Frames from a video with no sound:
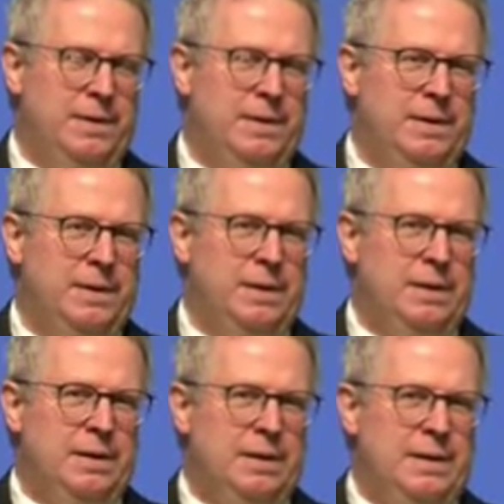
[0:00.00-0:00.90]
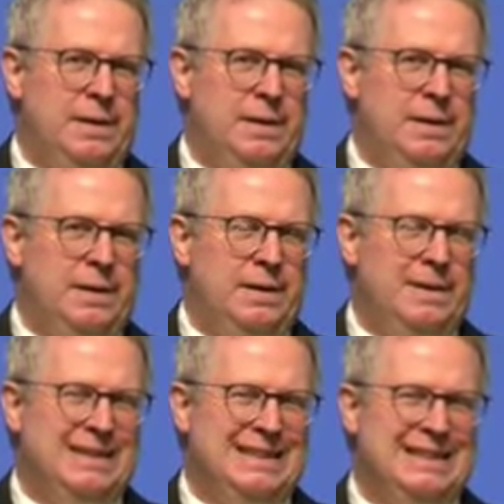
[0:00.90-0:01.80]

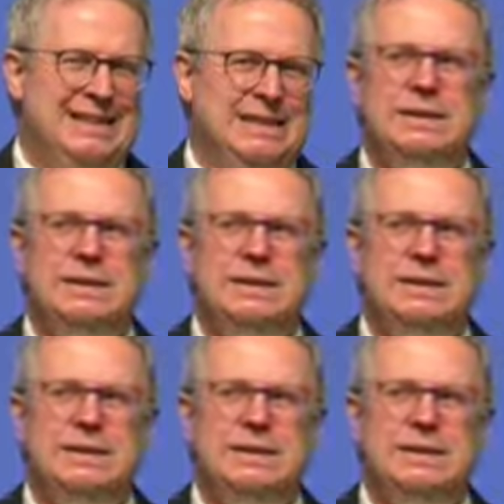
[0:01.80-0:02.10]
(no one is talking)